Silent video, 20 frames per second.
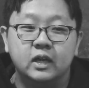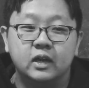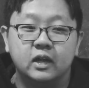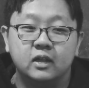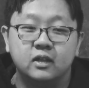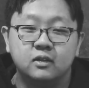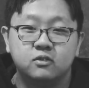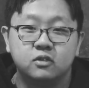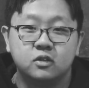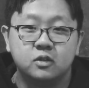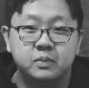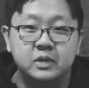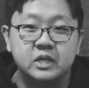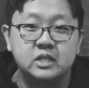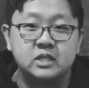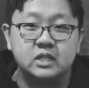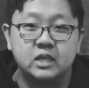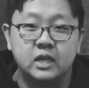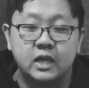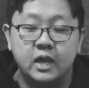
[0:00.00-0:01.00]
And I think for the
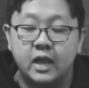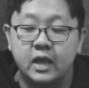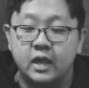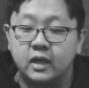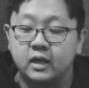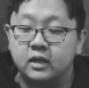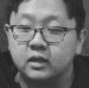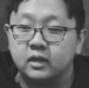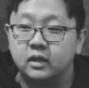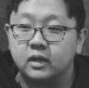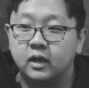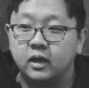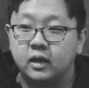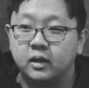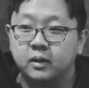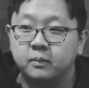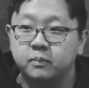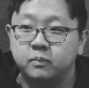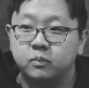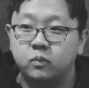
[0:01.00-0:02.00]
PCA,
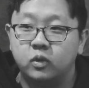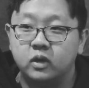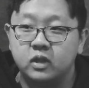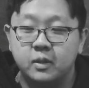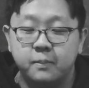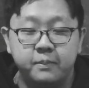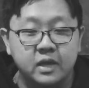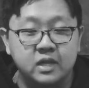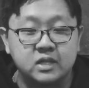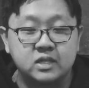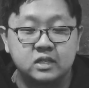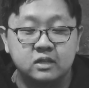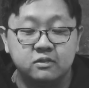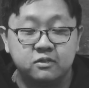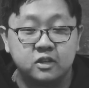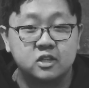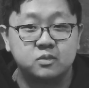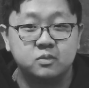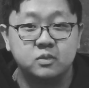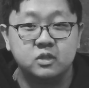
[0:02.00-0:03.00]
one of the best
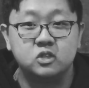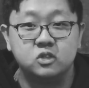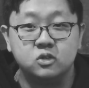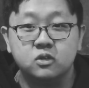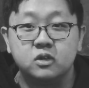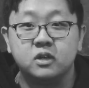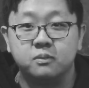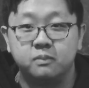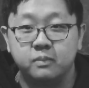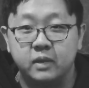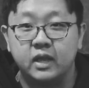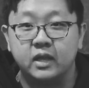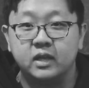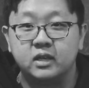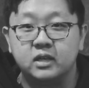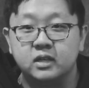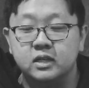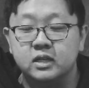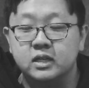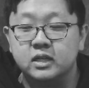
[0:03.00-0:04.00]
investments you can
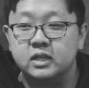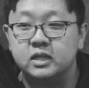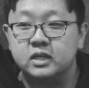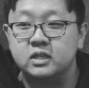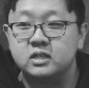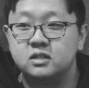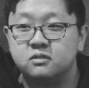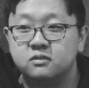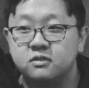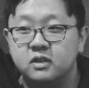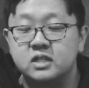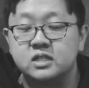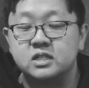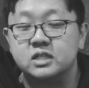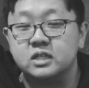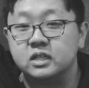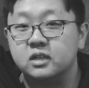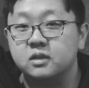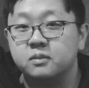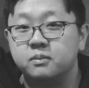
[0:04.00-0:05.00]
make is
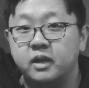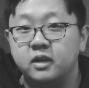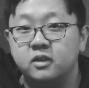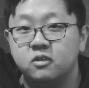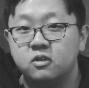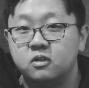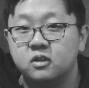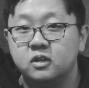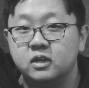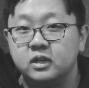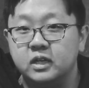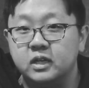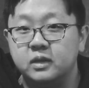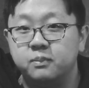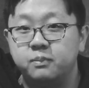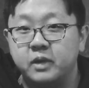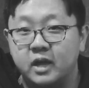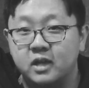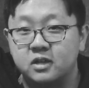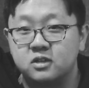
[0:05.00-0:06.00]
investing in
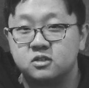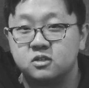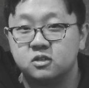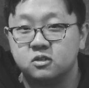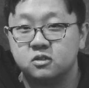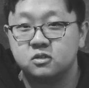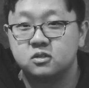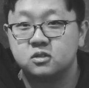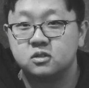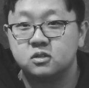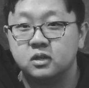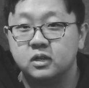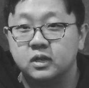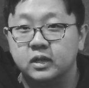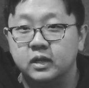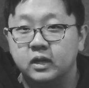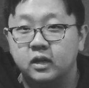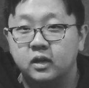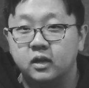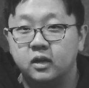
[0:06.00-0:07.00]
minority pastors
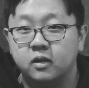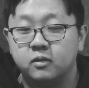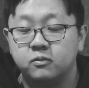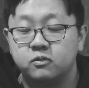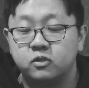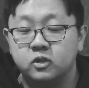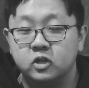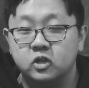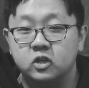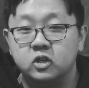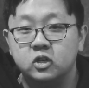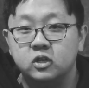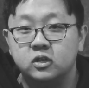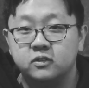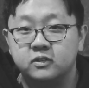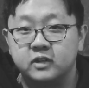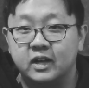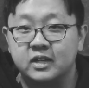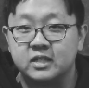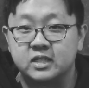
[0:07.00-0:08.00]
for the good
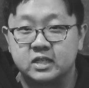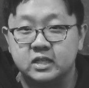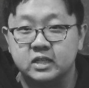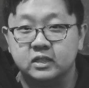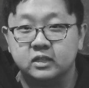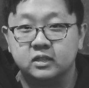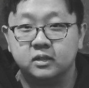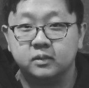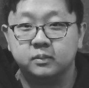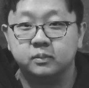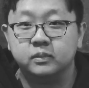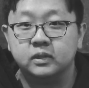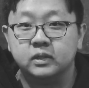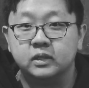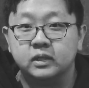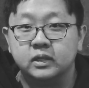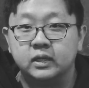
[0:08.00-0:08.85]
of God's kingdom,